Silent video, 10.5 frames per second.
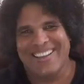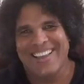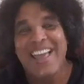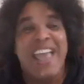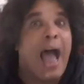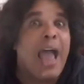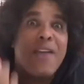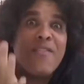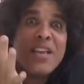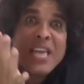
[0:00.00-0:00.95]
I ain't
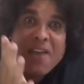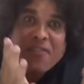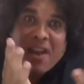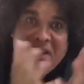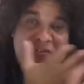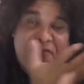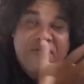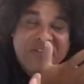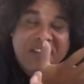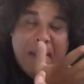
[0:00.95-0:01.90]
even care if I live
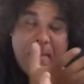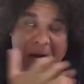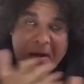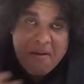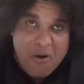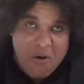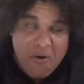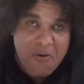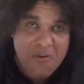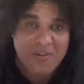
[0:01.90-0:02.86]

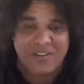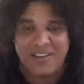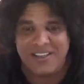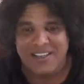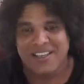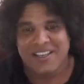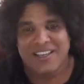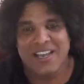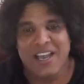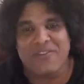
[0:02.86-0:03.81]
tomorrow
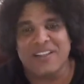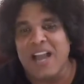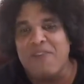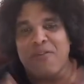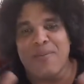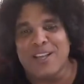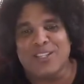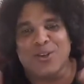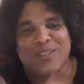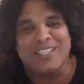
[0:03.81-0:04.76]
if it got to be
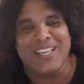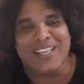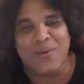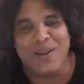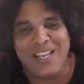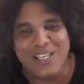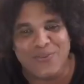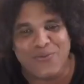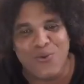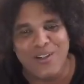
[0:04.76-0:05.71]
associated with these
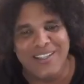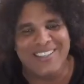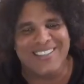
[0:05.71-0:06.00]
fools.